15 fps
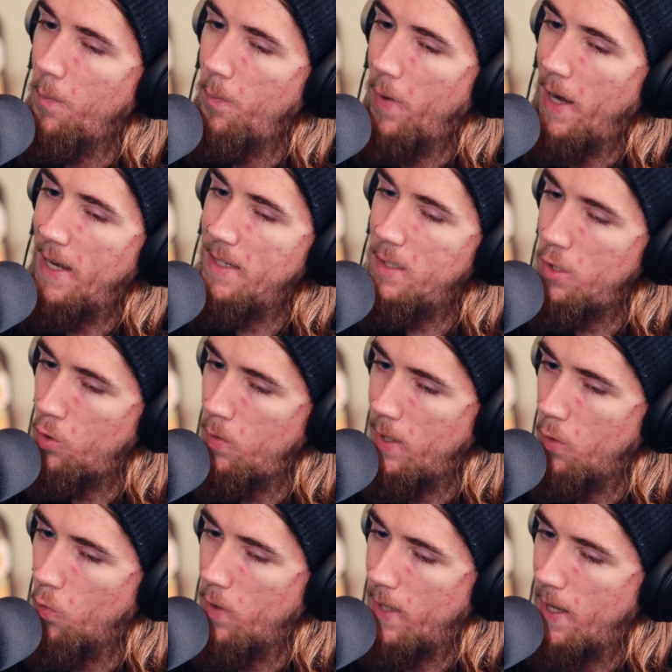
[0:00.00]
by
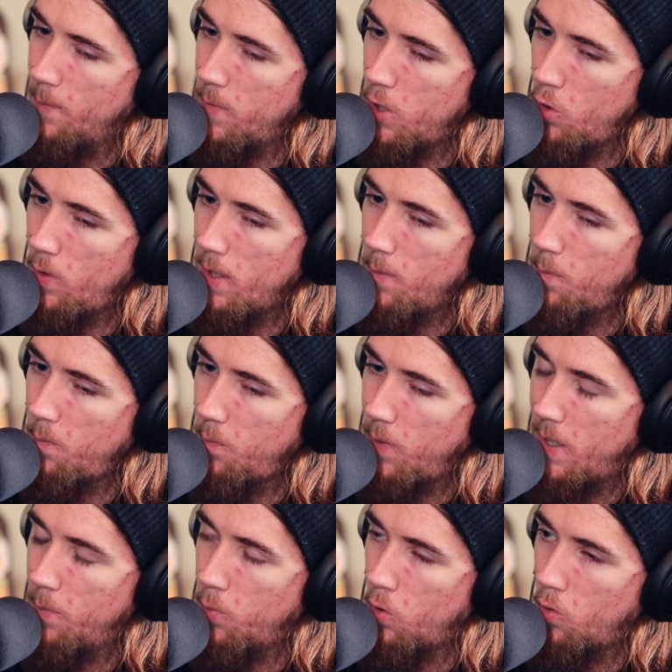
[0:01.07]
doing what I'm doing,
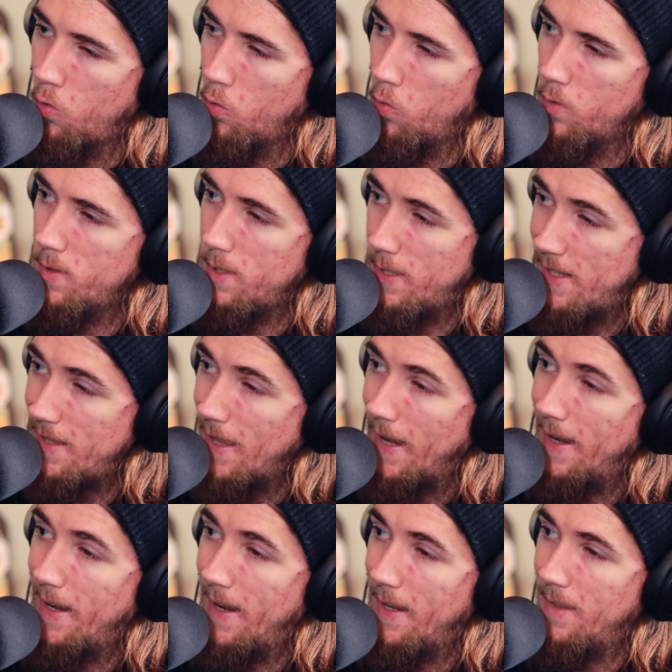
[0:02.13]
people see
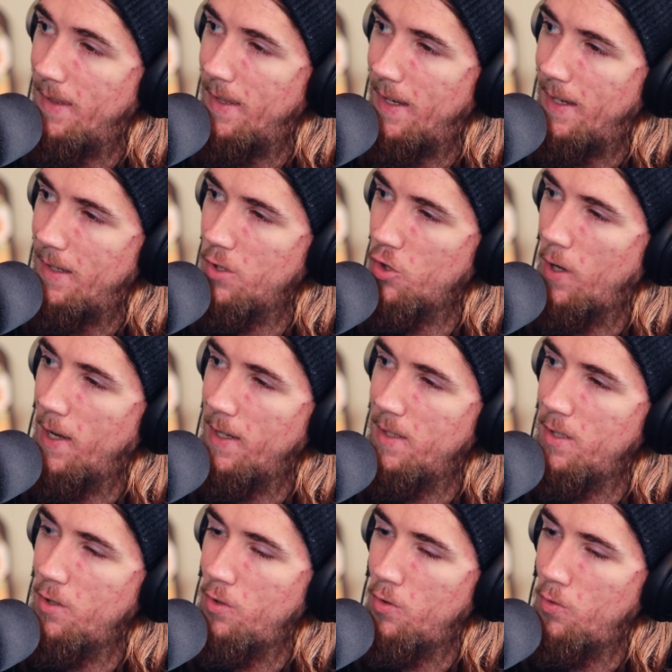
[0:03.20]
that and they try
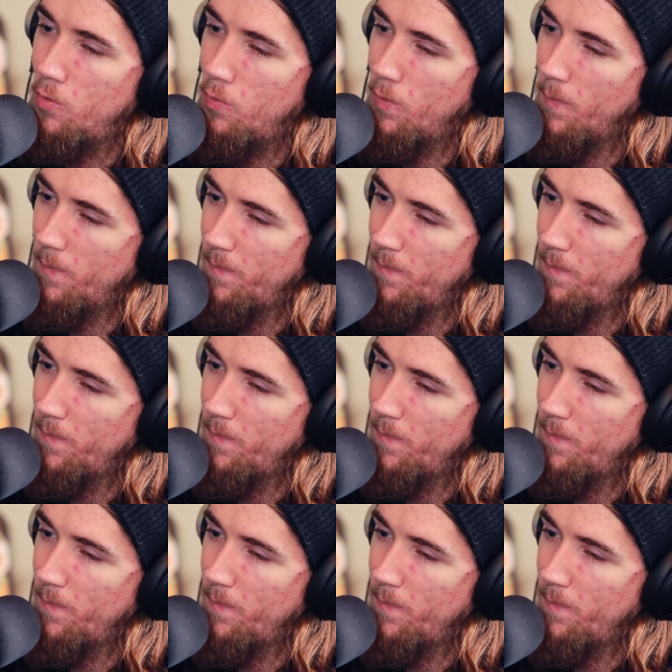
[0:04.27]
to